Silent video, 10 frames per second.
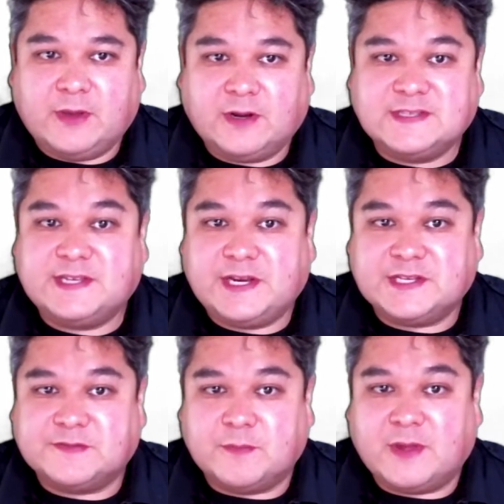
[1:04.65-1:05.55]
and on
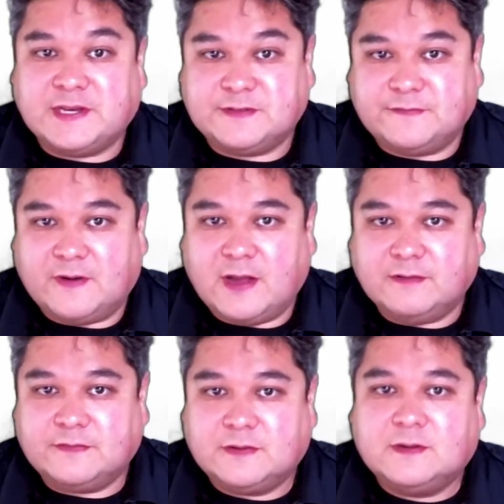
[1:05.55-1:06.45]
Sundays from 9 to
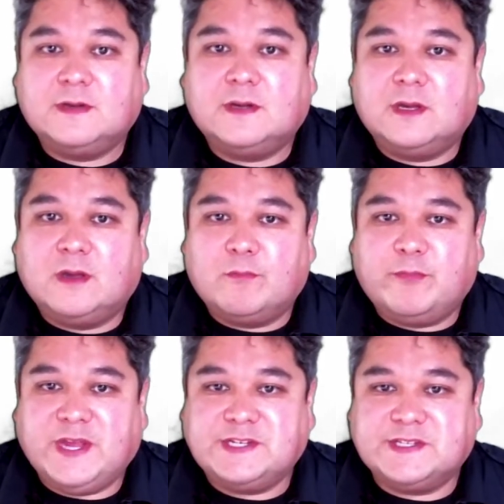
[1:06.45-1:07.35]
5.
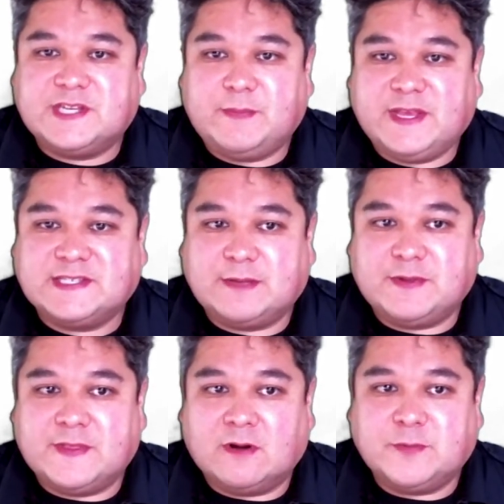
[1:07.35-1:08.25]
Patients can be accepted
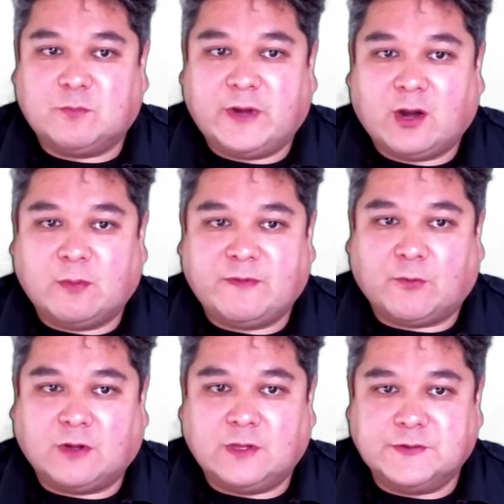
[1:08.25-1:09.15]
there up to 1 hour before
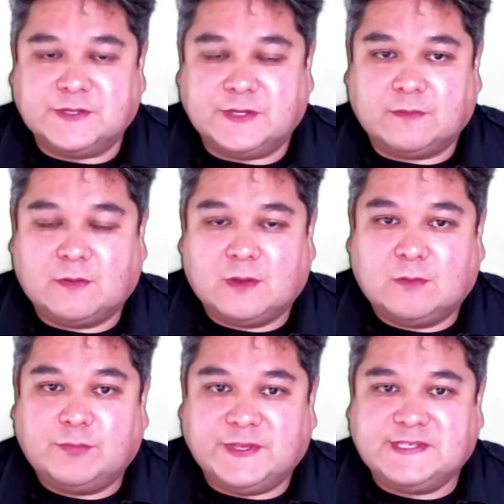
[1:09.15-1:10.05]
closing.
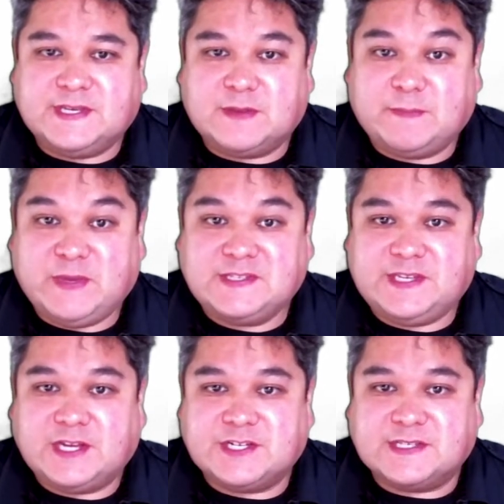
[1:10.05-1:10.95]
Please see the
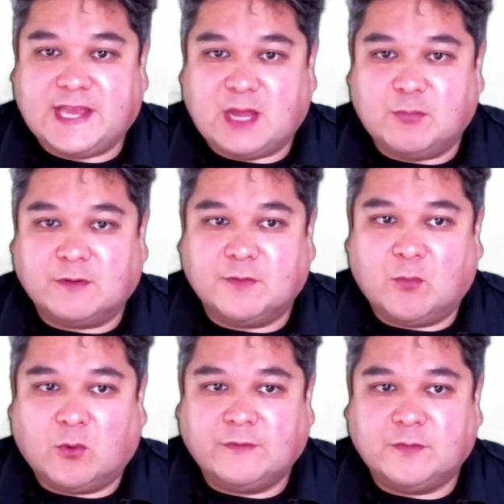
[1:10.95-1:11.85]
BCEHS handbook for
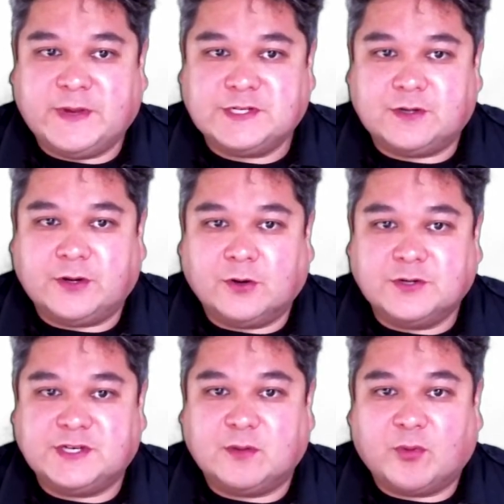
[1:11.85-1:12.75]
more information on
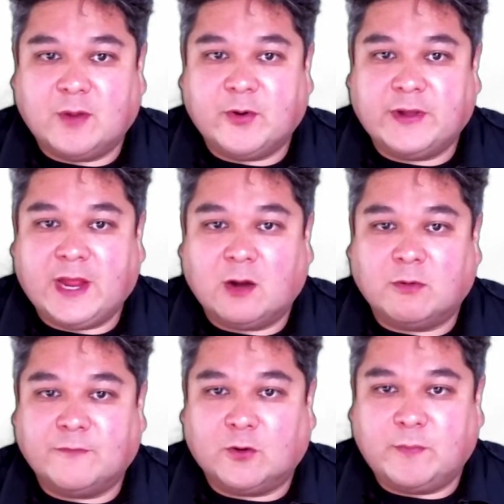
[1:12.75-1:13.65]
urgent and primary care
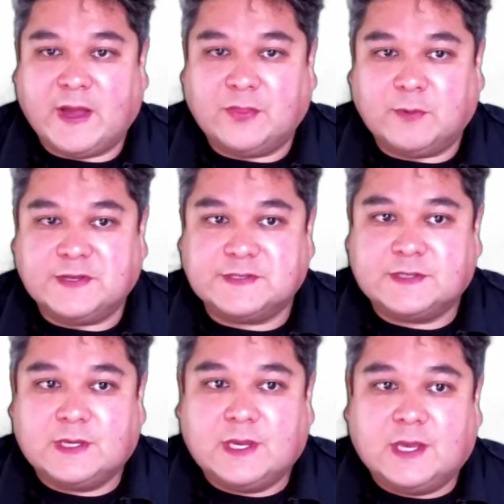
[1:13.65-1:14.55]
referral pathways,
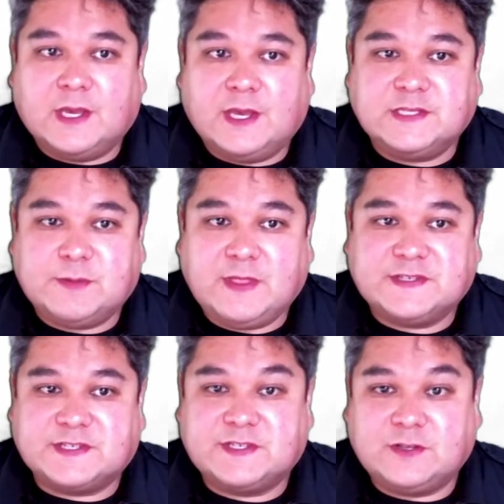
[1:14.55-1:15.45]
as well as
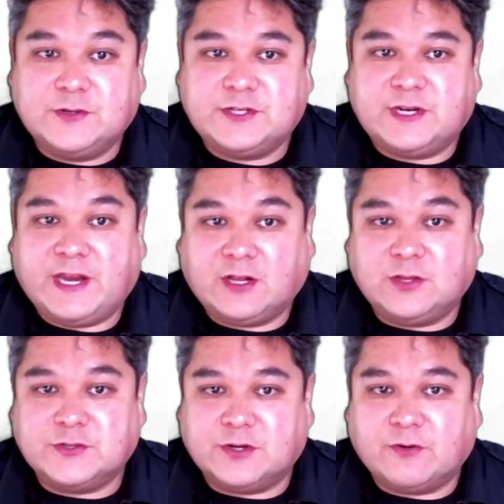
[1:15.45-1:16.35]
exclusion and
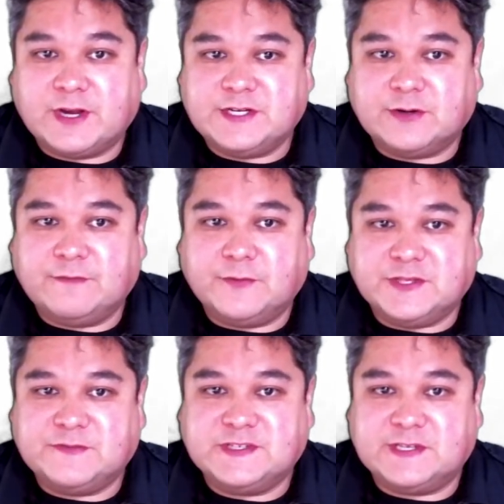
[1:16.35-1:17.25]
inclusion criteria for these
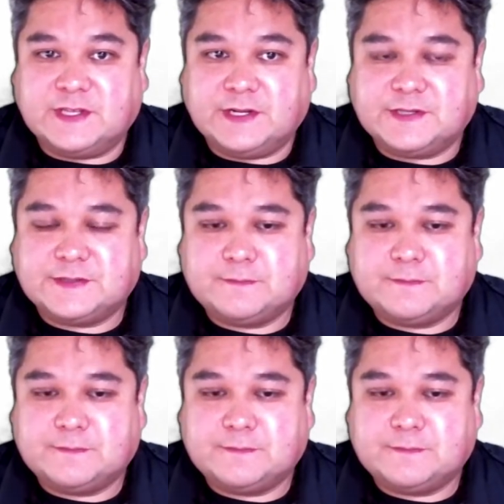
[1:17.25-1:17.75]
facilities.